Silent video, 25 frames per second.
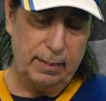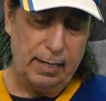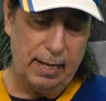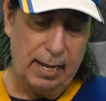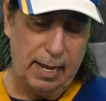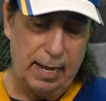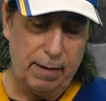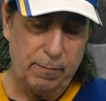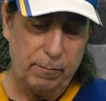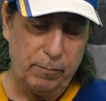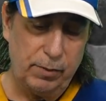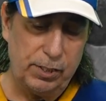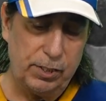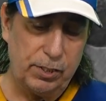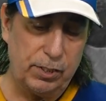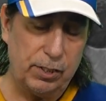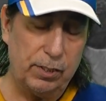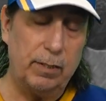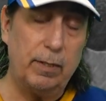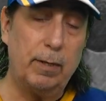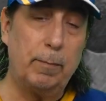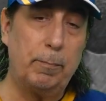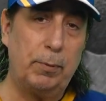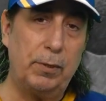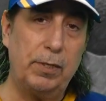And we
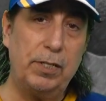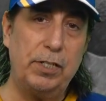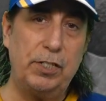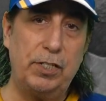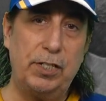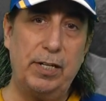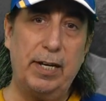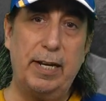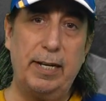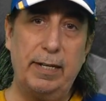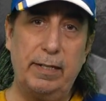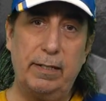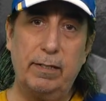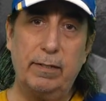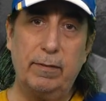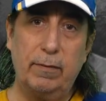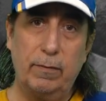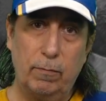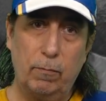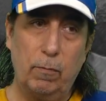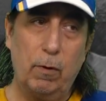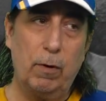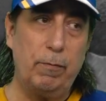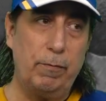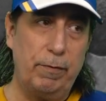should appreciate
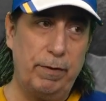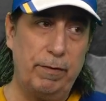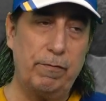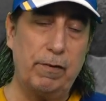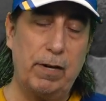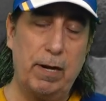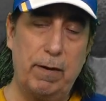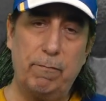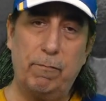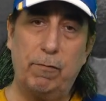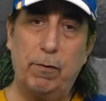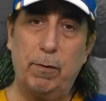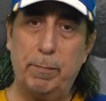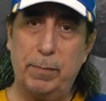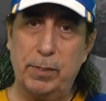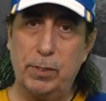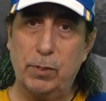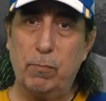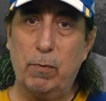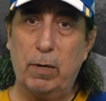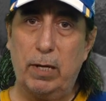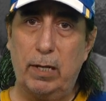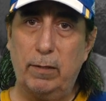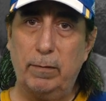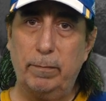where we've come from as
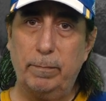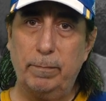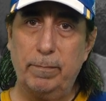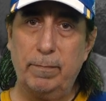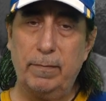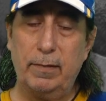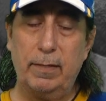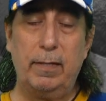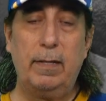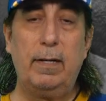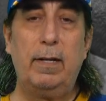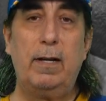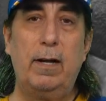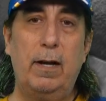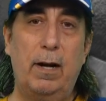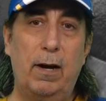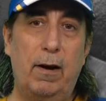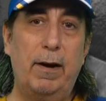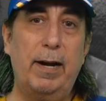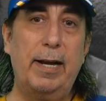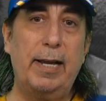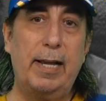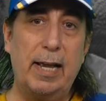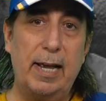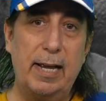well. All
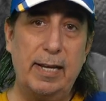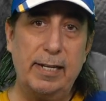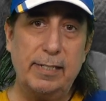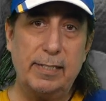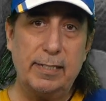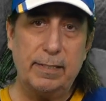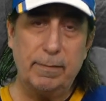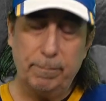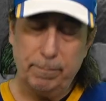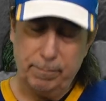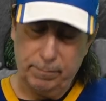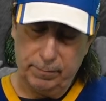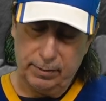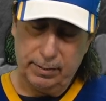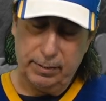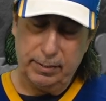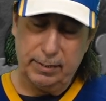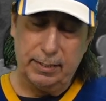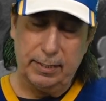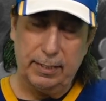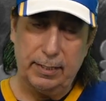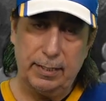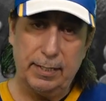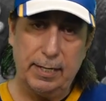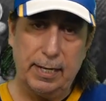right, guys,
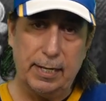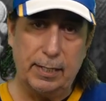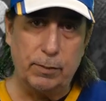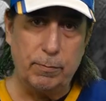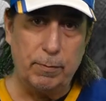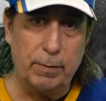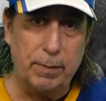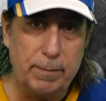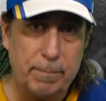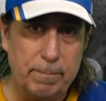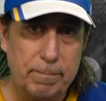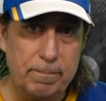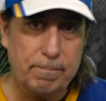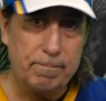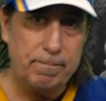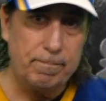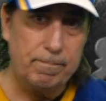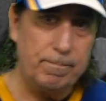see you in the next one.